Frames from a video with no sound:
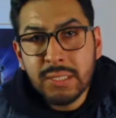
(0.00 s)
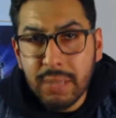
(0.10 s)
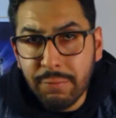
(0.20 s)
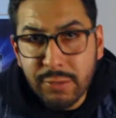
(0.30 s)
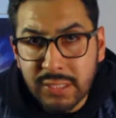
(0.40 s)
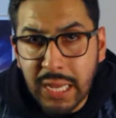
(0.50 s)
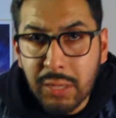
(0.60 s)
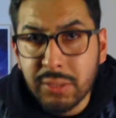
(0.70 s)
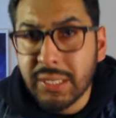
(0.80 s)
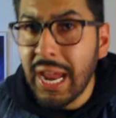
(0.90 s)
of different
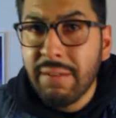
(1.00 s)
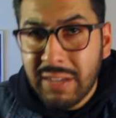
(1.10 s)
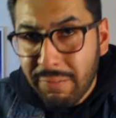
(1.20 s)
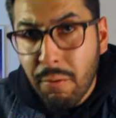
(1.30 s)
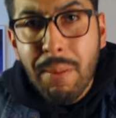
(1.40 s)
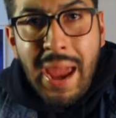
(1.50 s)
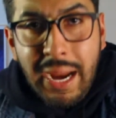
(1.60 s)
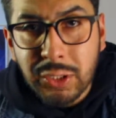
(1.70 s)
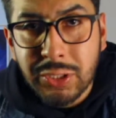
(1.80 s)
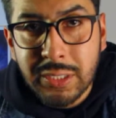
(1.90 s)
sellers that have different
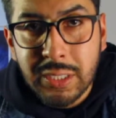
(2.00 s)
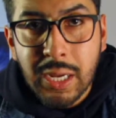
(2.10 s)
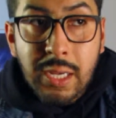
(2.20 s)
packages.